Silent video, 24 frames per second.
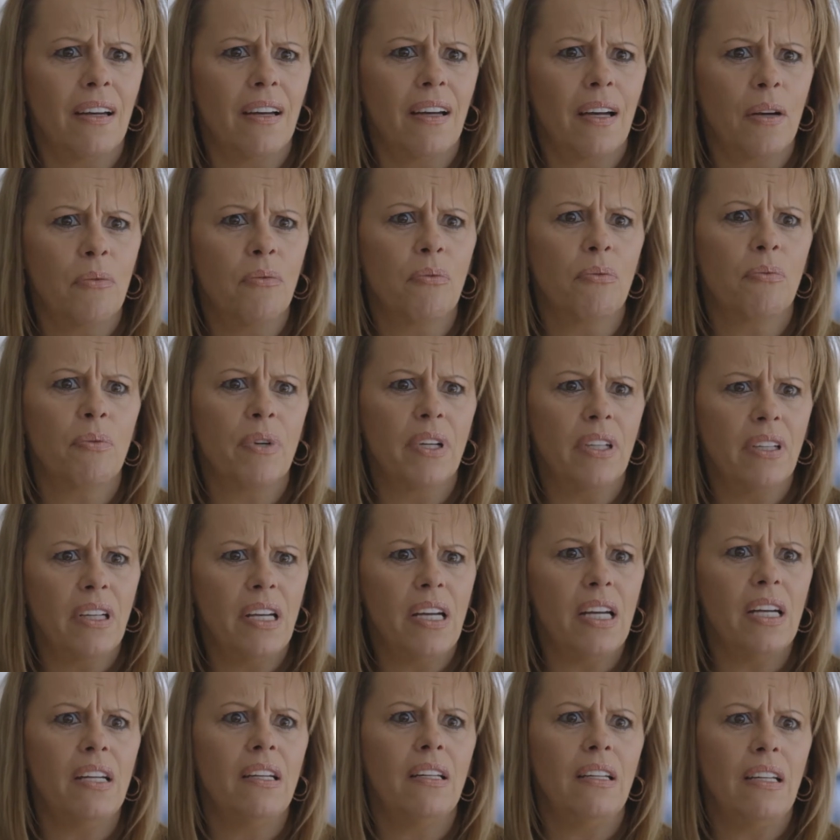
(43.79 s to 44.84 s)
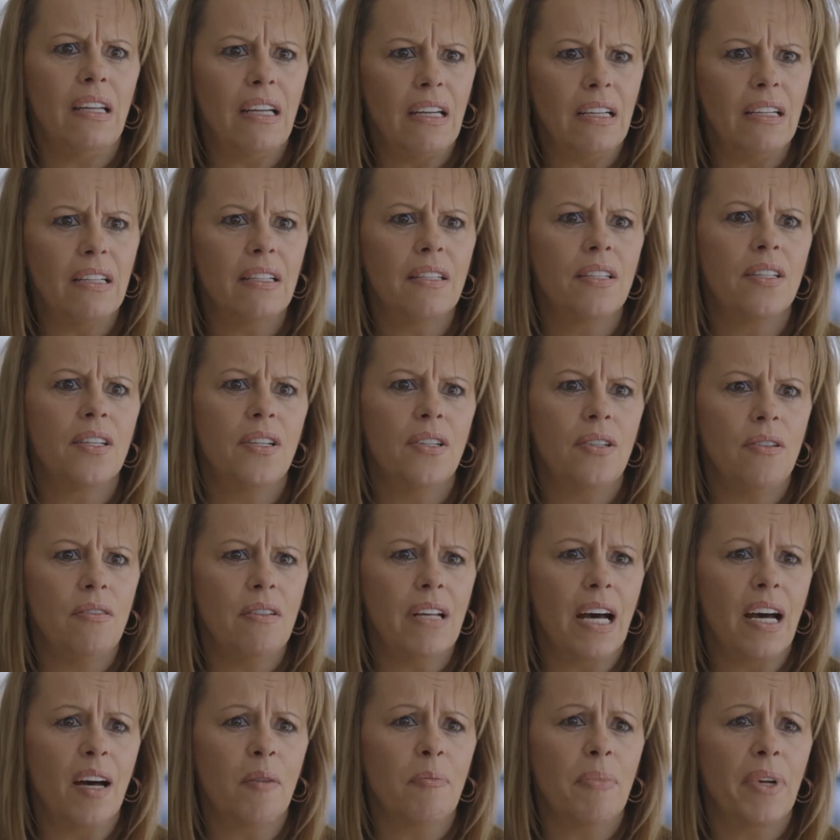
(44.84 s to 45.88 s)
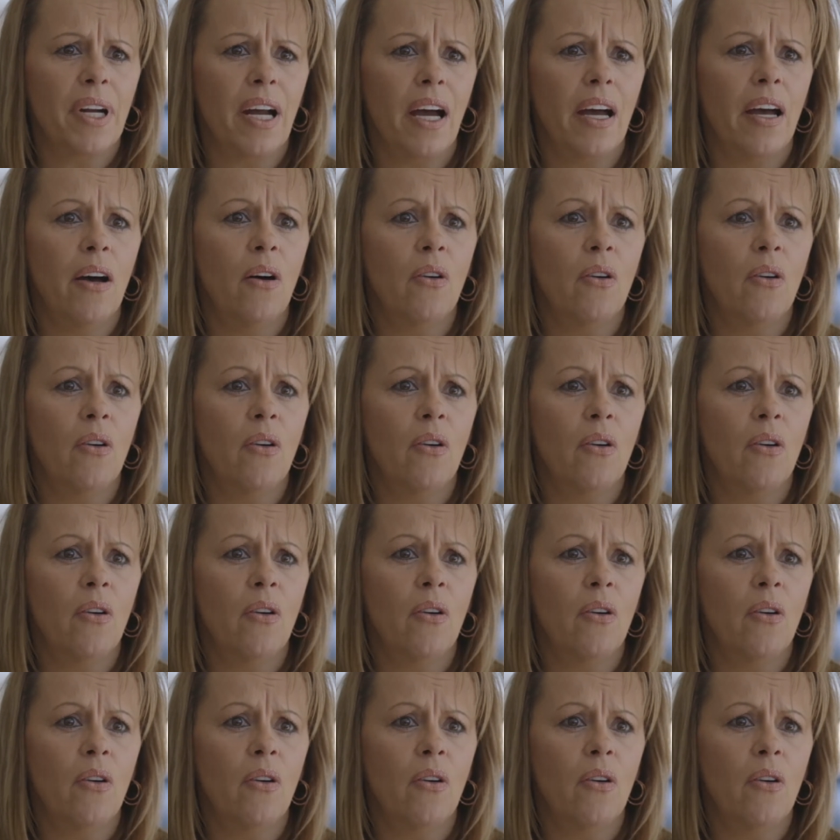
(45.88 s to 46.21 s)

I really needed to do that, but I